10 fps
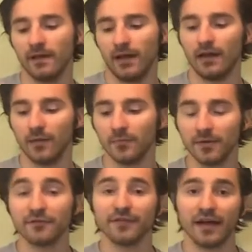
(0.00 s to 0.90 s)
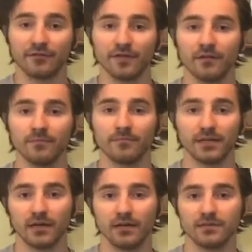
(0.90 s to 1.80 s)
and I'm a big fan of them
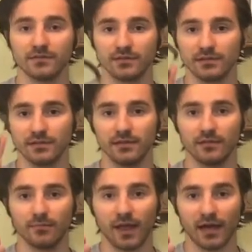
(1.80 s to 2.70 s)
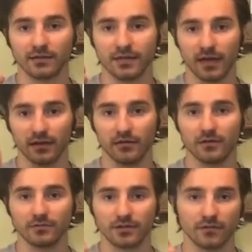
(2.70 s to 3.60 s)
because you can see the black side
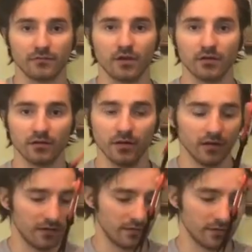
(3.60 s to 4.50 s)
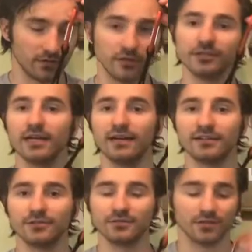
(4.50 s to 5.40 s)
goes to the rock, the orange side
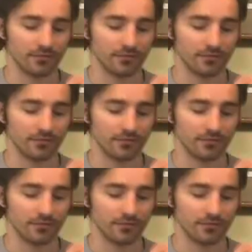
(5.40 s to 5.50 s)
goes to the